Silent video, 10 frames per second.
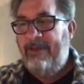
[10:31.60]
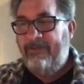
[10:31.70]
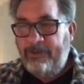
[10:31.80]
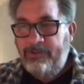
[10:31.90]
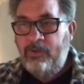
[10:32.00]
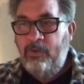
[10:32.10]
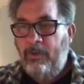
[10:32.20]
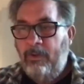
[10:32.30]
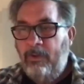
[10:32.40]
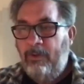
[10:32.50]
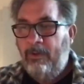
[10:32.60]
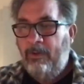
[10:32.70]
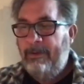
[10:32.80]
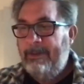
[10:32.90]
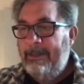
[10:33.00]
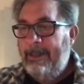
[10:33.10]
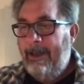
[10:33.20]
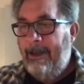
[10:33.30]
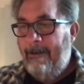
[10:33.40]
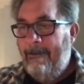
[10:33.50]
that the tool,
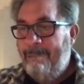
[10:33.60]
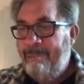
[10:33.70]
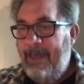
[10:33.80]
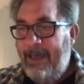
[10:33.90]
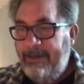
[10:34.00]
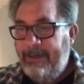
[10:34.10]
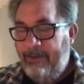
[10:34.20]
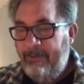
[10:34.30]
in